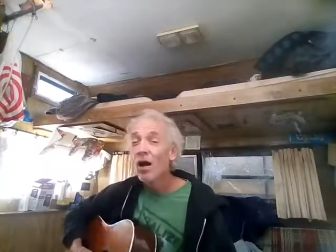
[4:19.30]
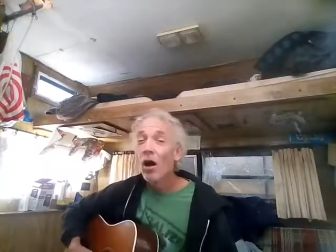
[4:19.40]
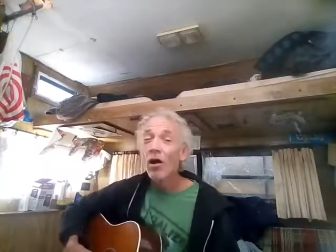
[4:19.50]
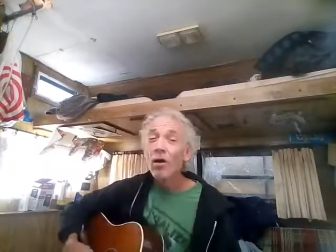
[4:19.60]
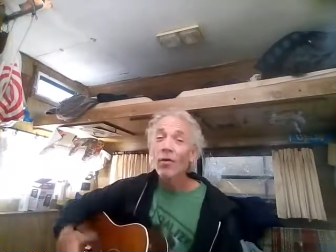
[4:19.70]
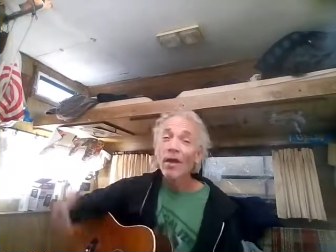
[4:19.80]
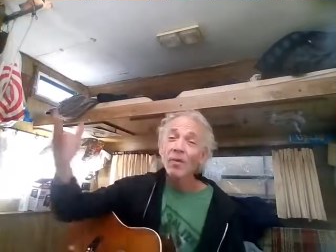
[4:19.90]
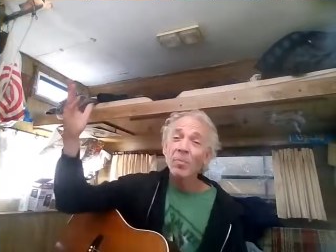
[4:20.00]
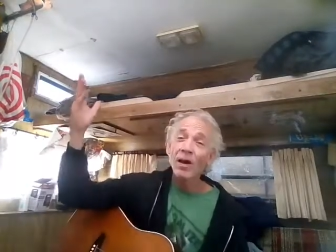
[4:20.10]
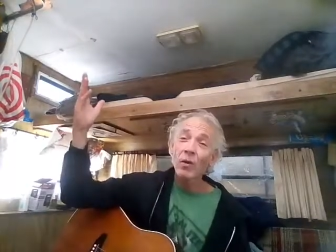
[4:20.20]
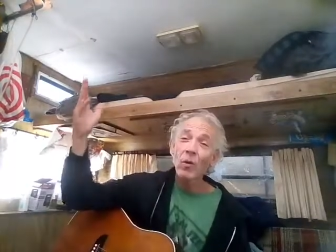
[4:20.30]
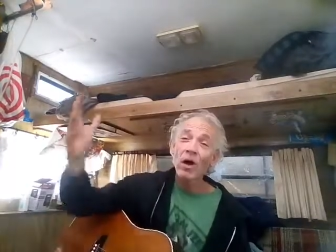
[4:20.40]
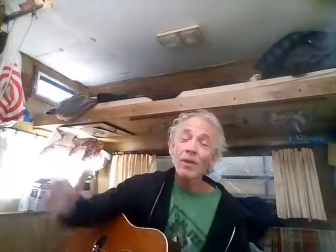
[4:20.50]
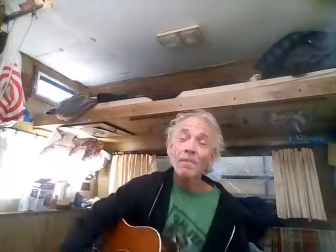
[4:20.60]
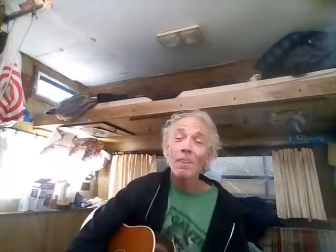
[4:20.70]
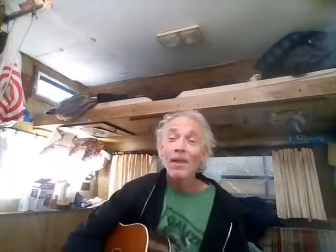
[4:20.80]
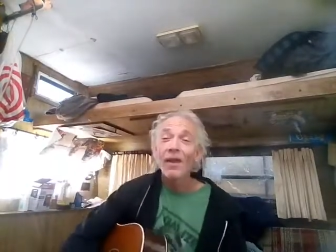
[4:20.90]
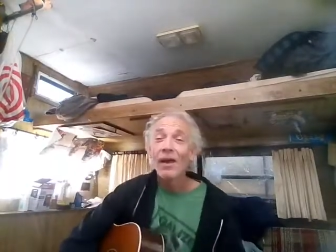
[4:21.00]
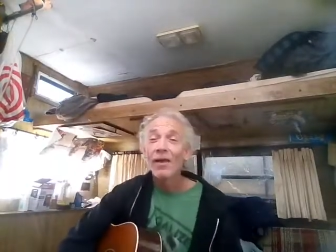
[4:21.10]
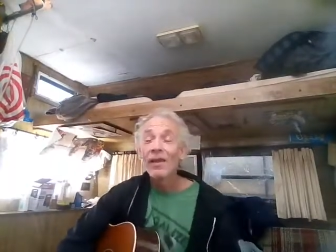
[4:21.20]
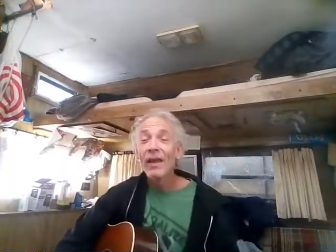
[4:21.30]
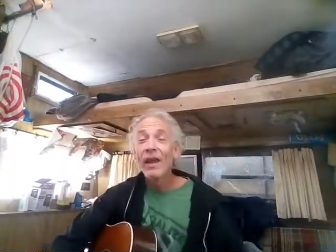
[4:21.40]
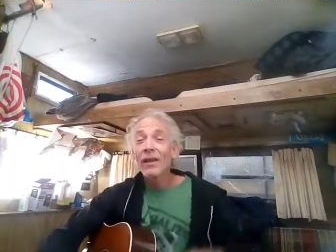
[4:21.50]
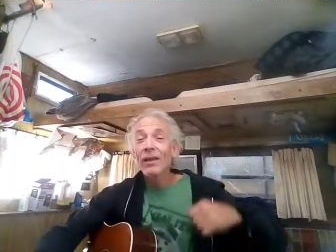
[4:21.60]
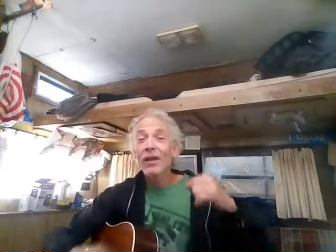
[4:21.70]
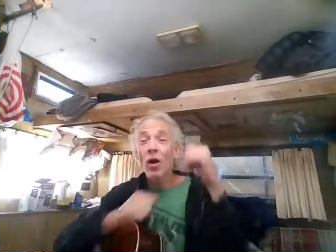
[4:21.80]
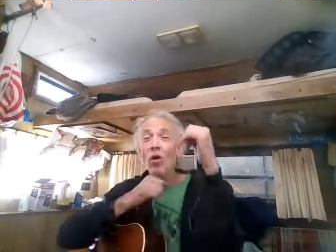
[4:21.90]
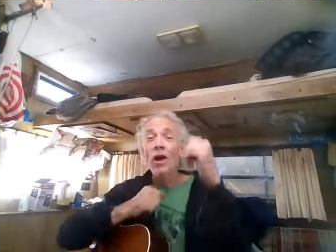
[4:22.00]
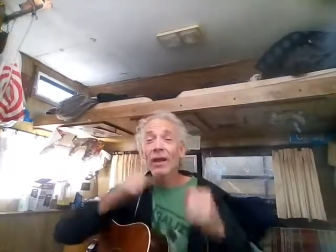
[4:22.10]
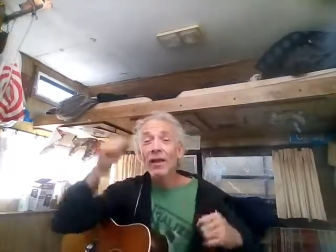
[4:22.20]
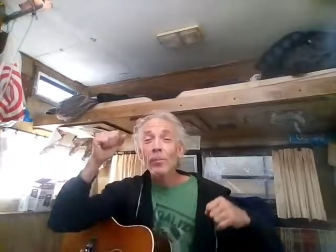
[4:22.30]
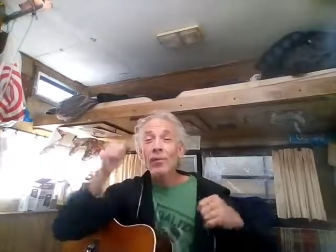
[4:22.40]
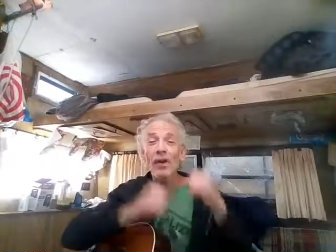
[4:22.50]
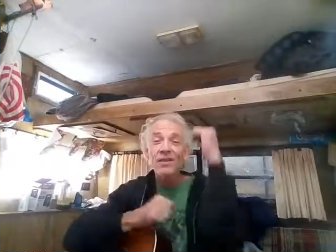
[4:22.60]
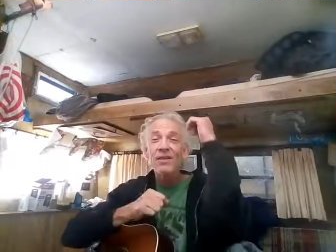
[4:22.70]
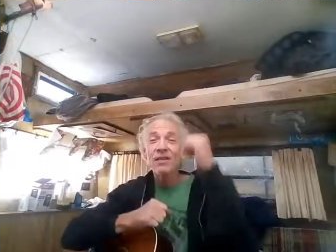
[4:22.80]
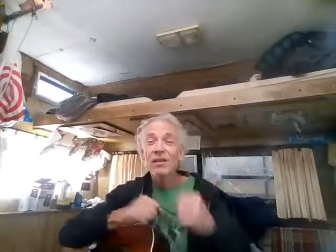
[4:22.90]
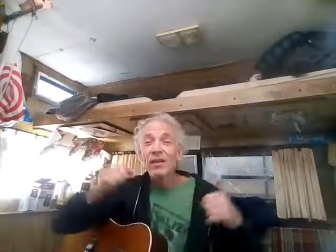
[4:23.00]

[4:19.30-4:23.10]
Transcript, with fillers: Alright, well, that's part one. And then I get going, I get praising.